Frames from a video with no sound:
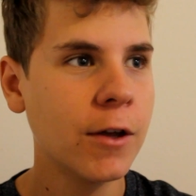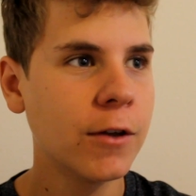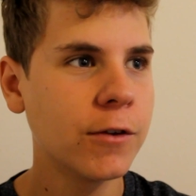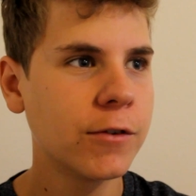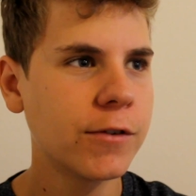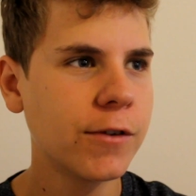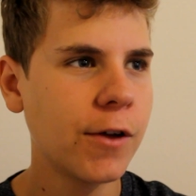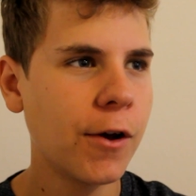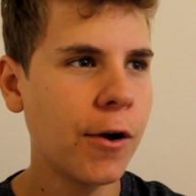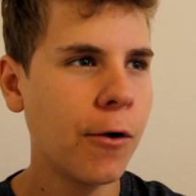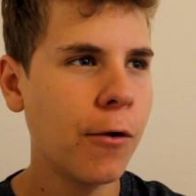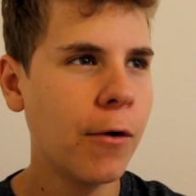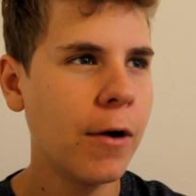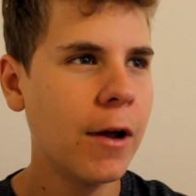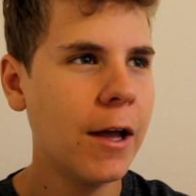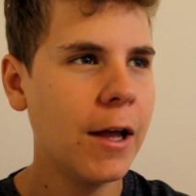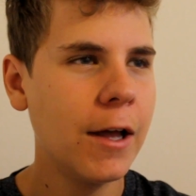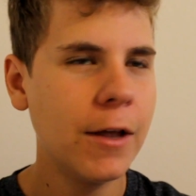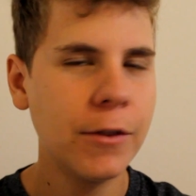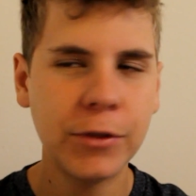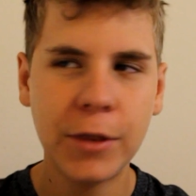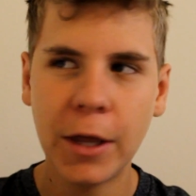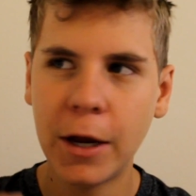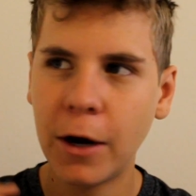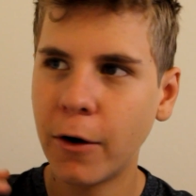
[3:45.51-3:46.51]
So
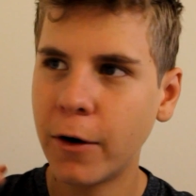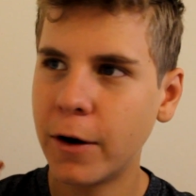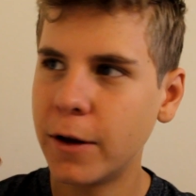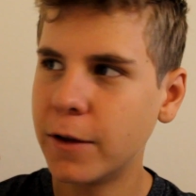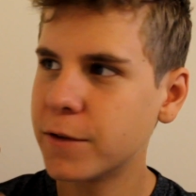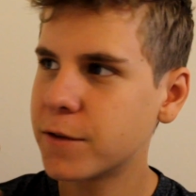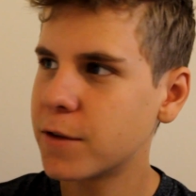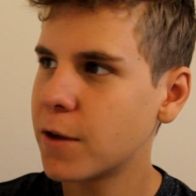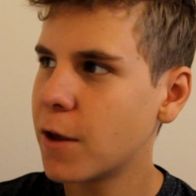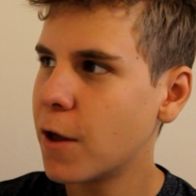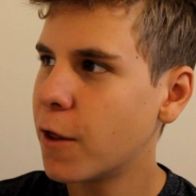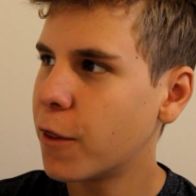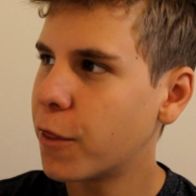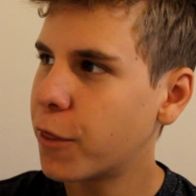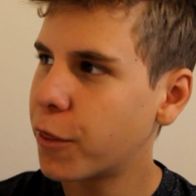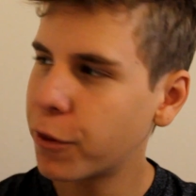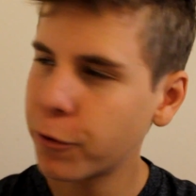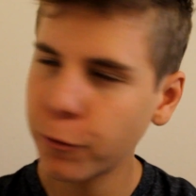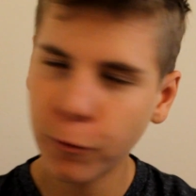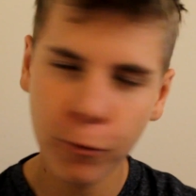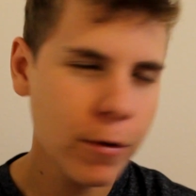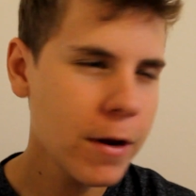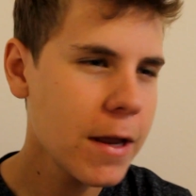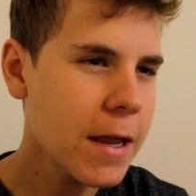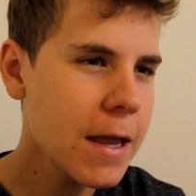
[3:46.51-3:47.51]
there is
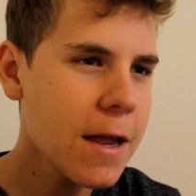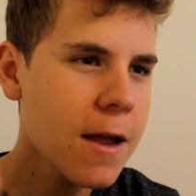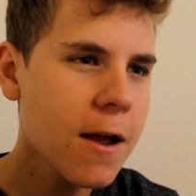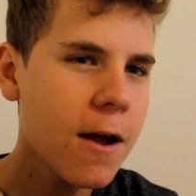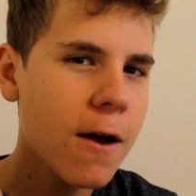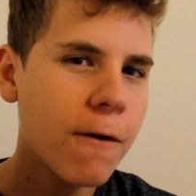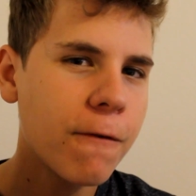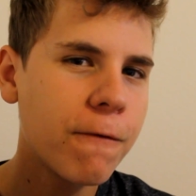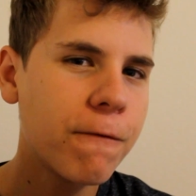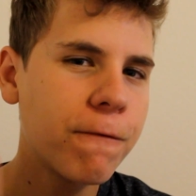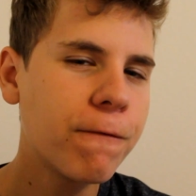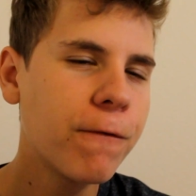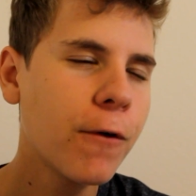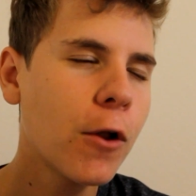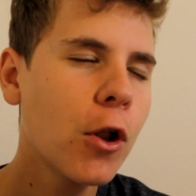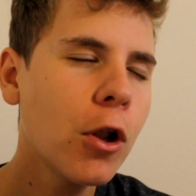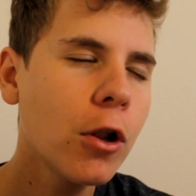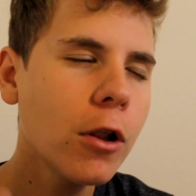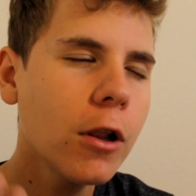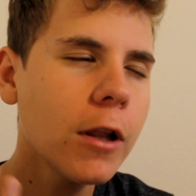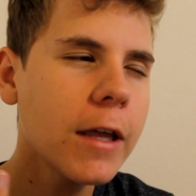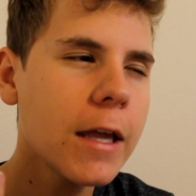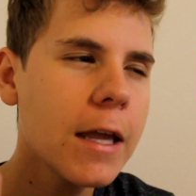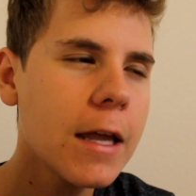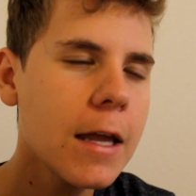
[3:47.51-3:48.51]
3
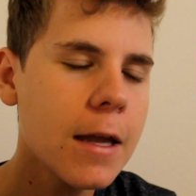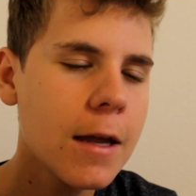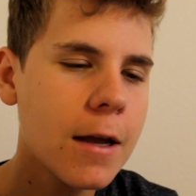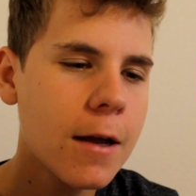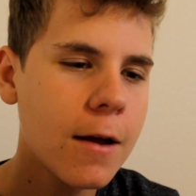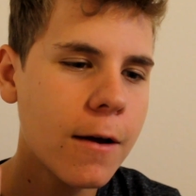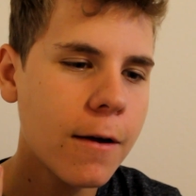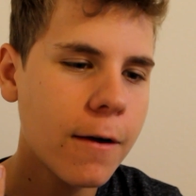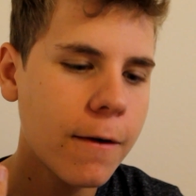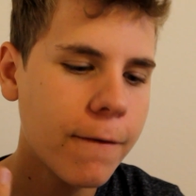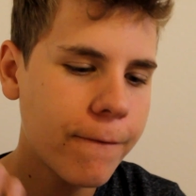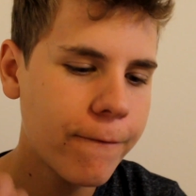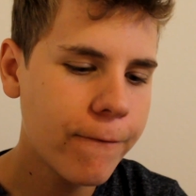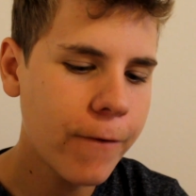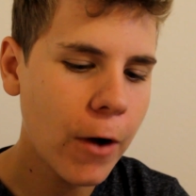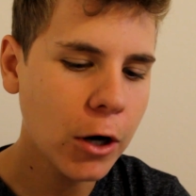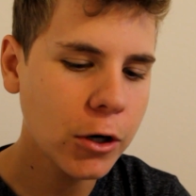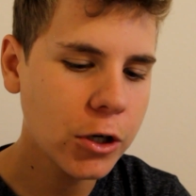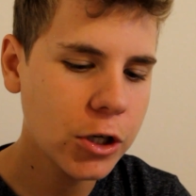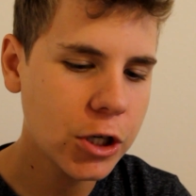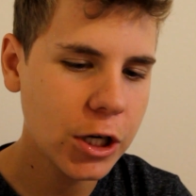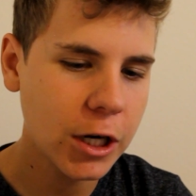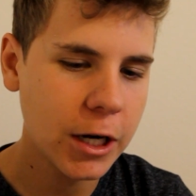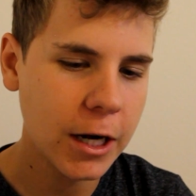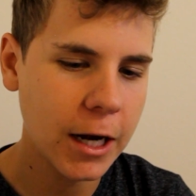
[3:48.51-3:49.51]
fully
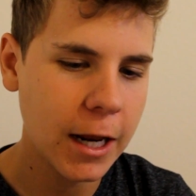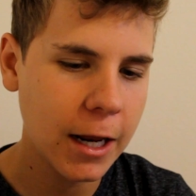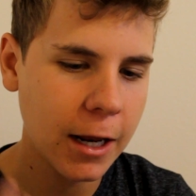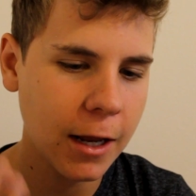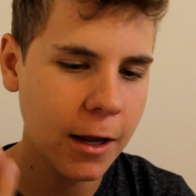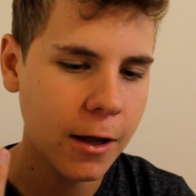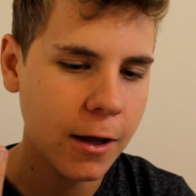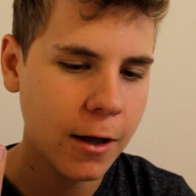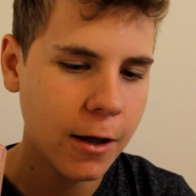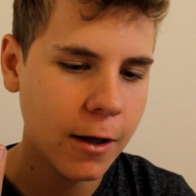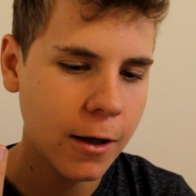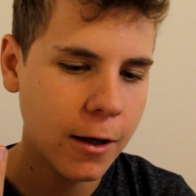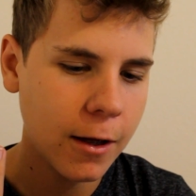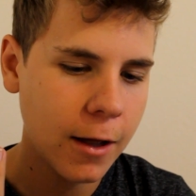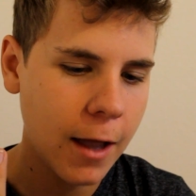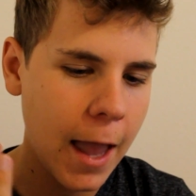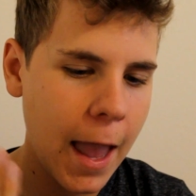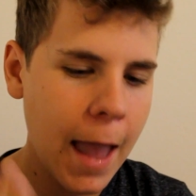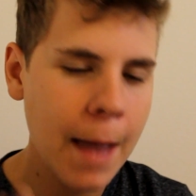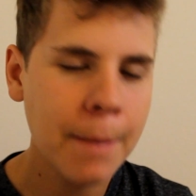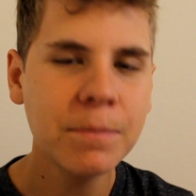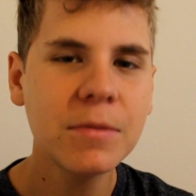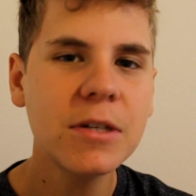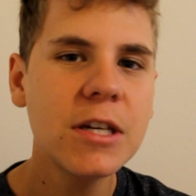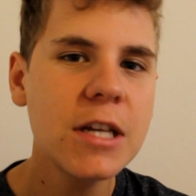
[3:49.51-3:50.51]
functioning
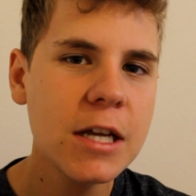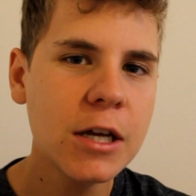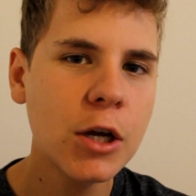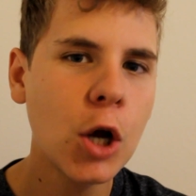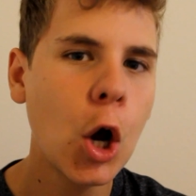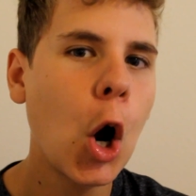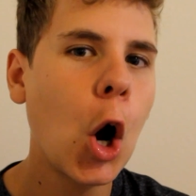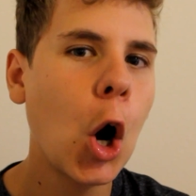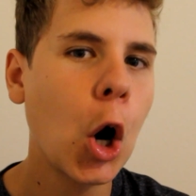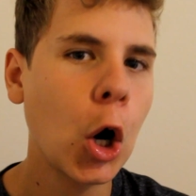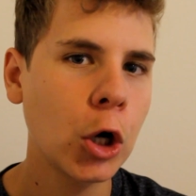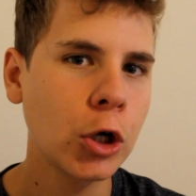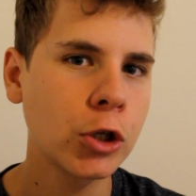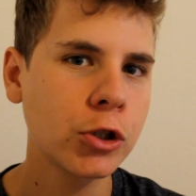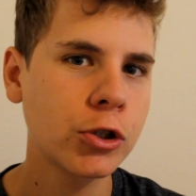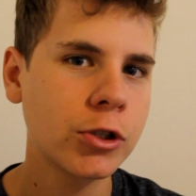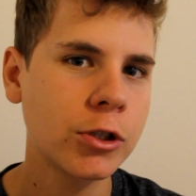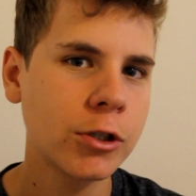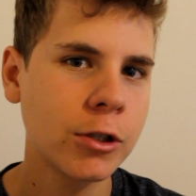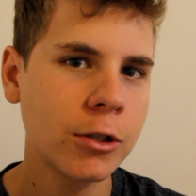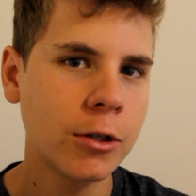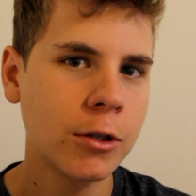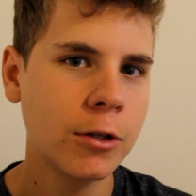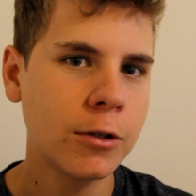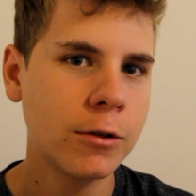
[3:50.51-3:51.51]
empty
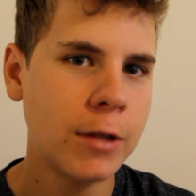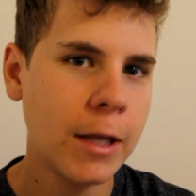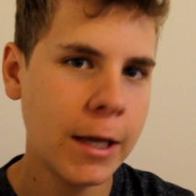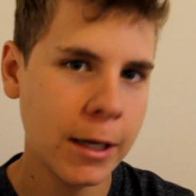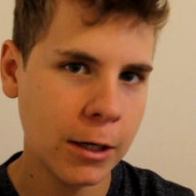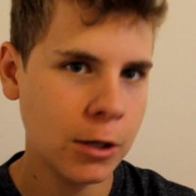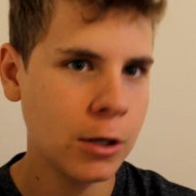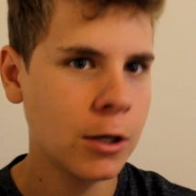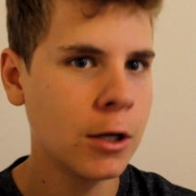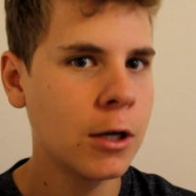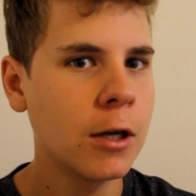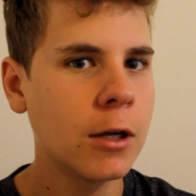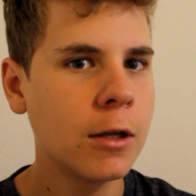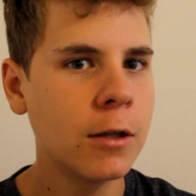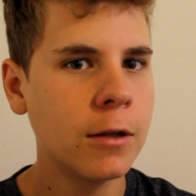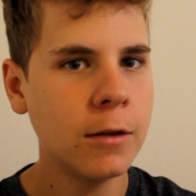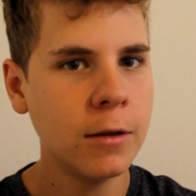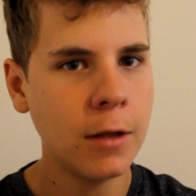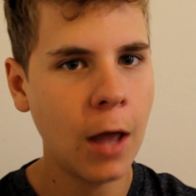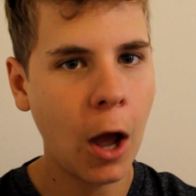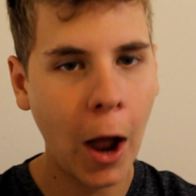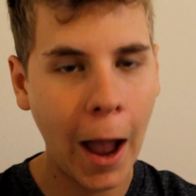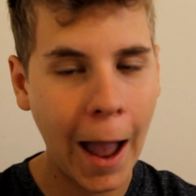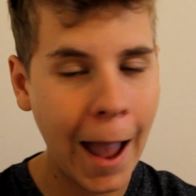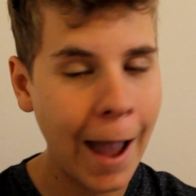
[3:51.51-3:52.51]
cars that
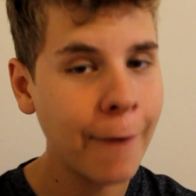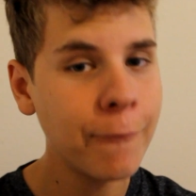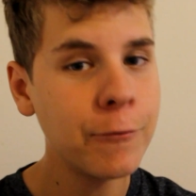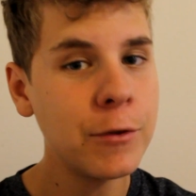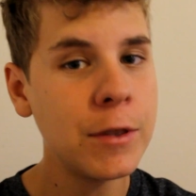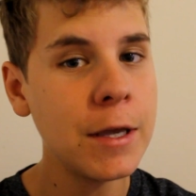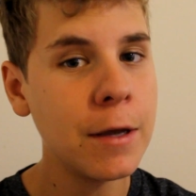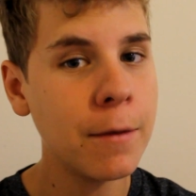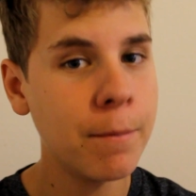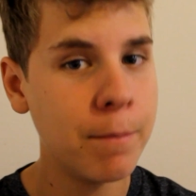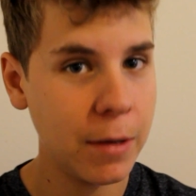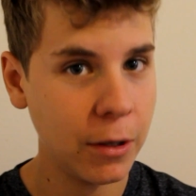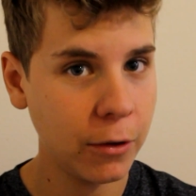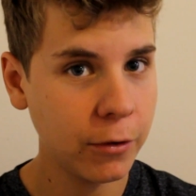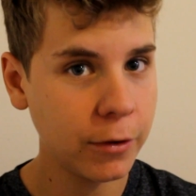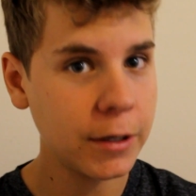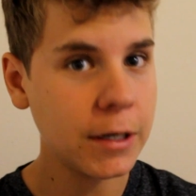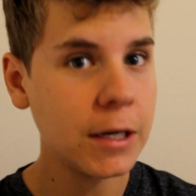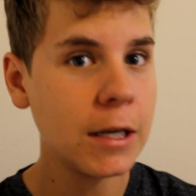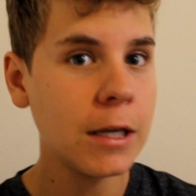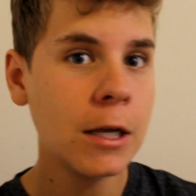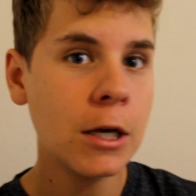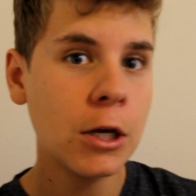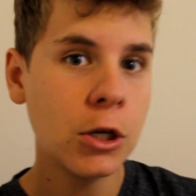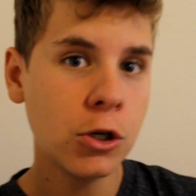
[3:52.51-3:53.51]
have the
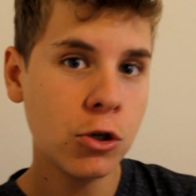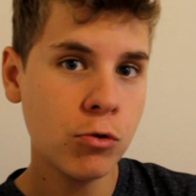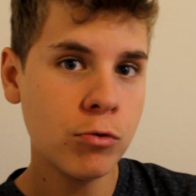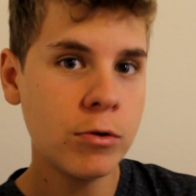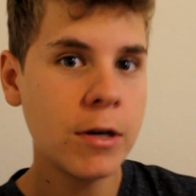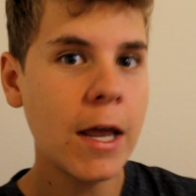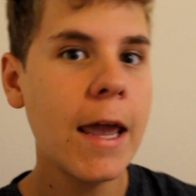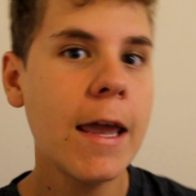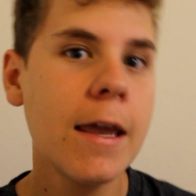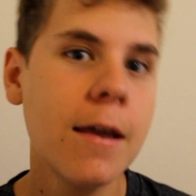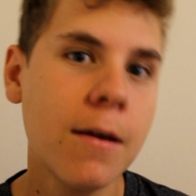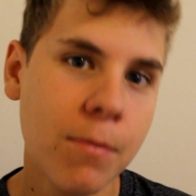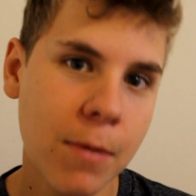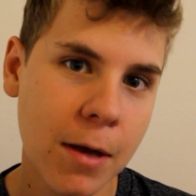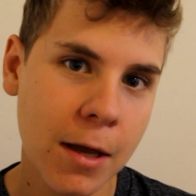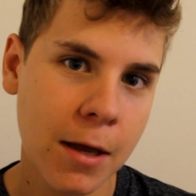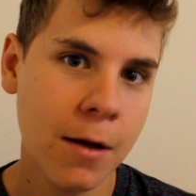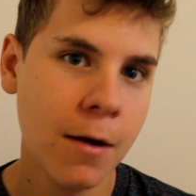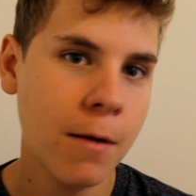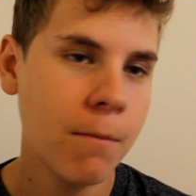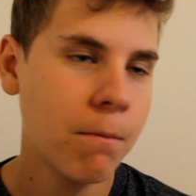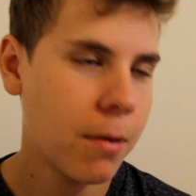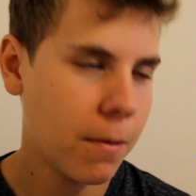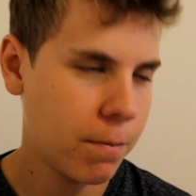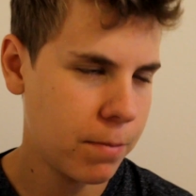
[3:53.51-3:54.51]
ability to take
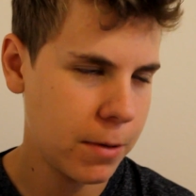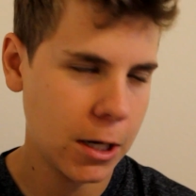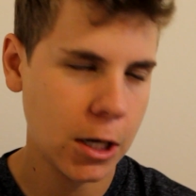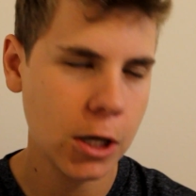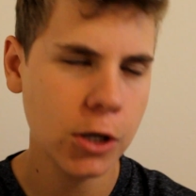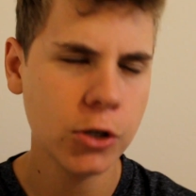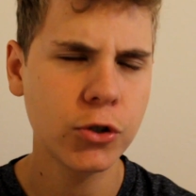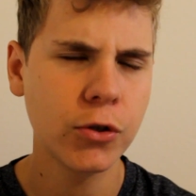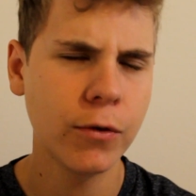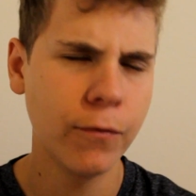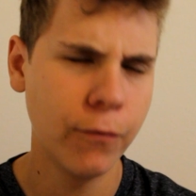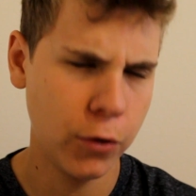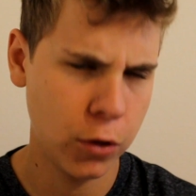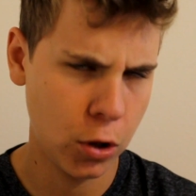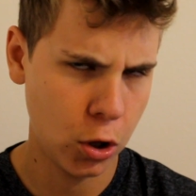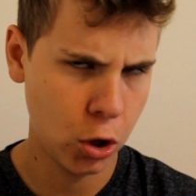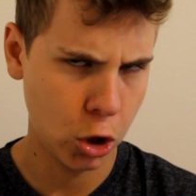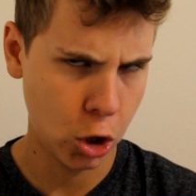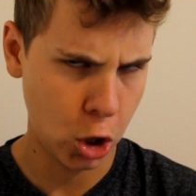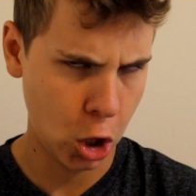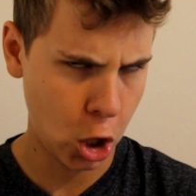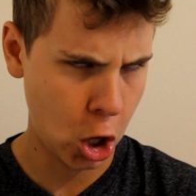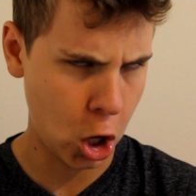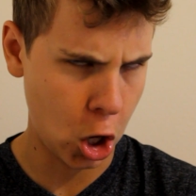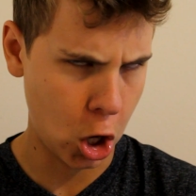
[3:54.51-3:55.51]
me, but because of the
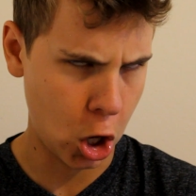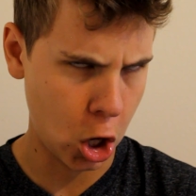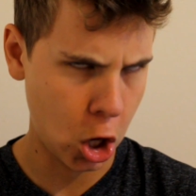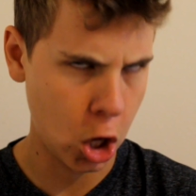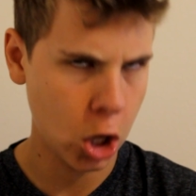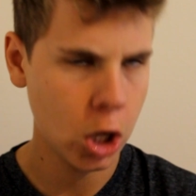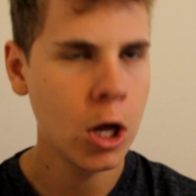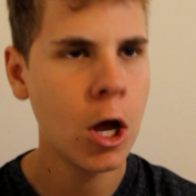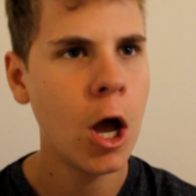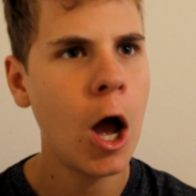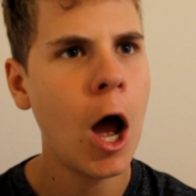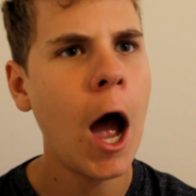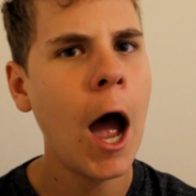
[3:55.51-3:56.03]
law,